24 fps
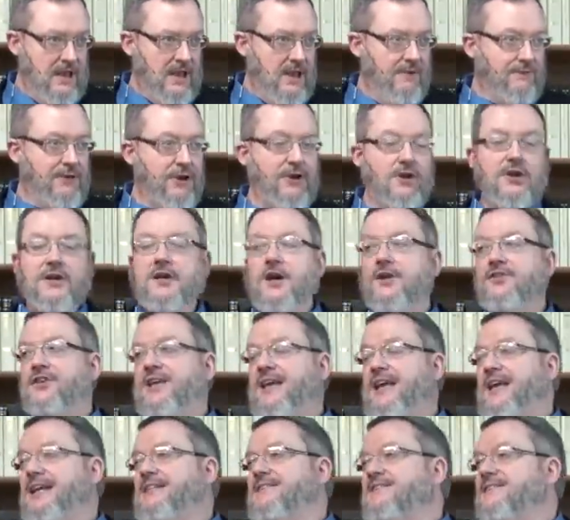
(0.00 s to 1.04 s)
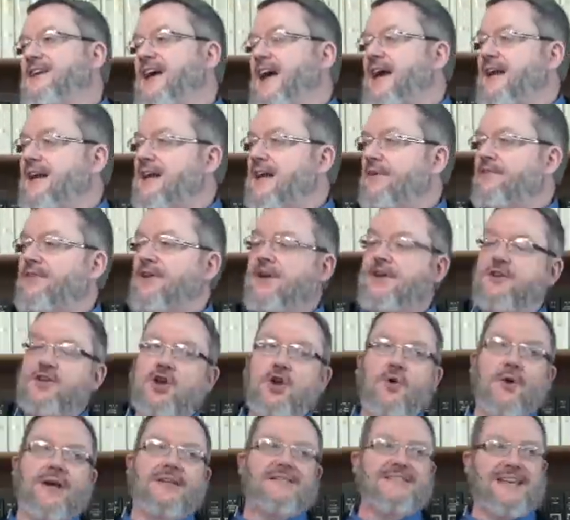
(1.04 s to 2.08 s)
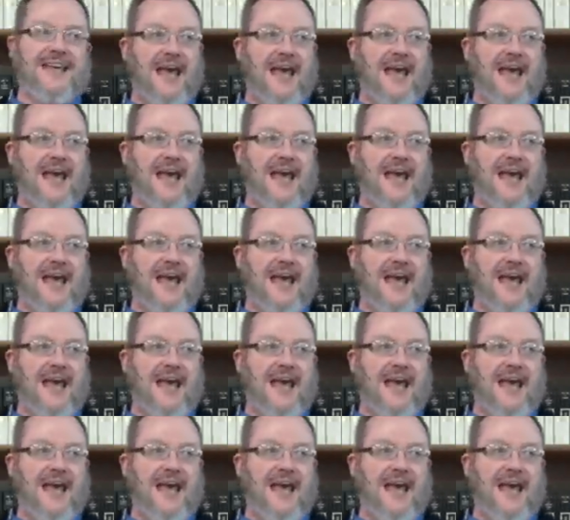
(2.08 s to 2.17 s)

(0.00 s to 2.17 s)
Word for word: If you look on the inside of the U.S.